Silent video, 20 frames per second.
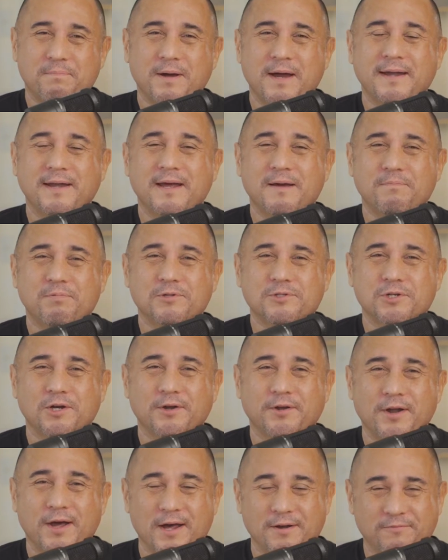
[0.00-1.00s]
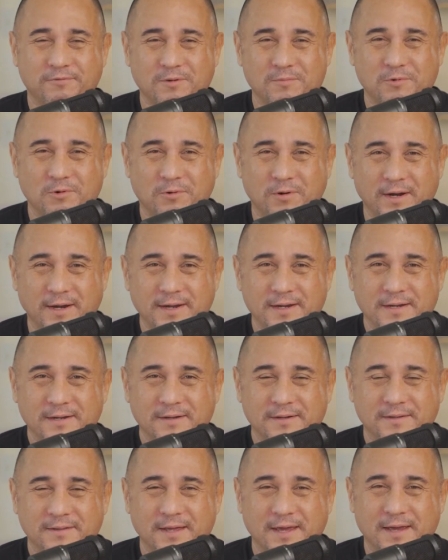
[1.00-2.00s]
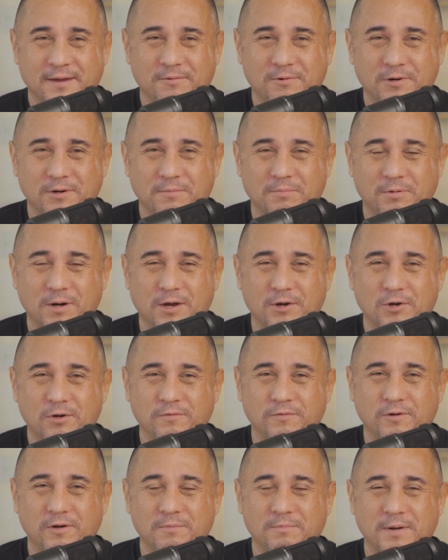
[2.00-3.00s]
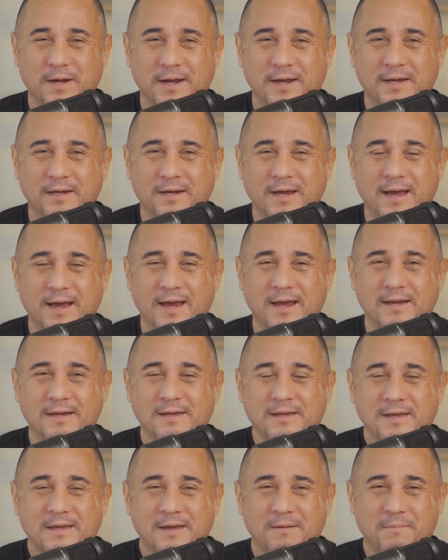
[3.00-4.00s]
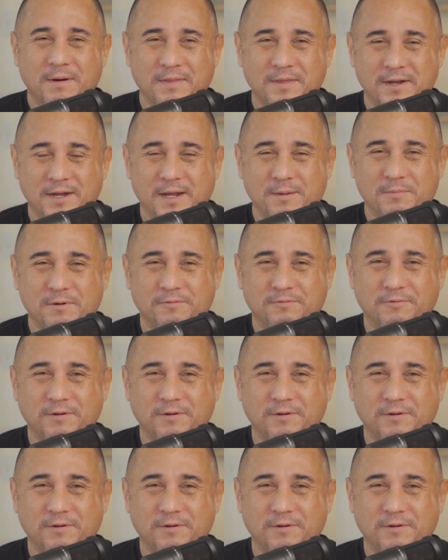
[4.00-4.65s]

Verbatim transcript: pineapples are not from Hawaii. They Right. were brought over by a guy by the name of